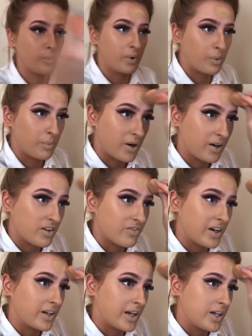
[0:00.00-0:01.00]
when I'm wearing this
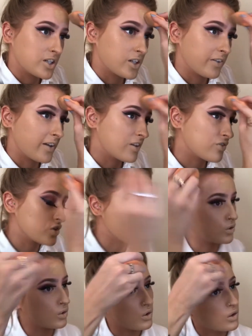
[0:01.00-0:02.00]
foundation, that's for
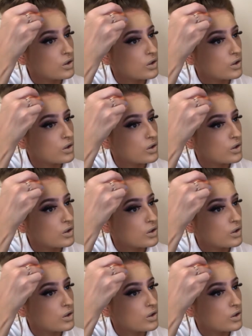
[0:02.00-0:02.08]
sure.